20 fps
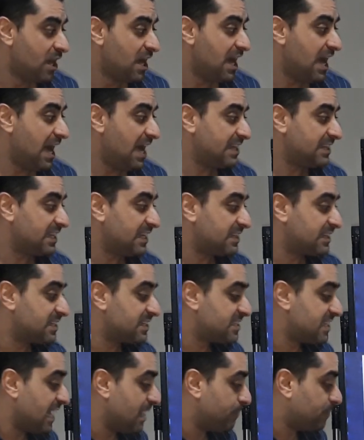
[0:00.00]
and at the
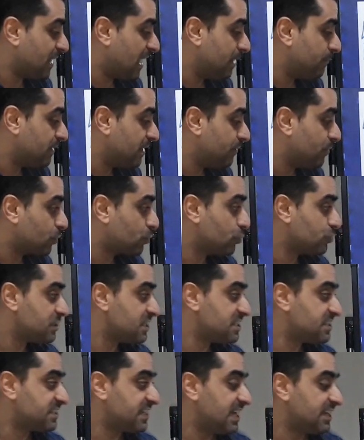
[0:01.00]
same time, Leverkusen
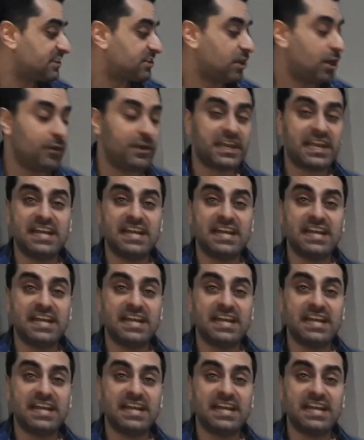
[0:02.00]
stayed draw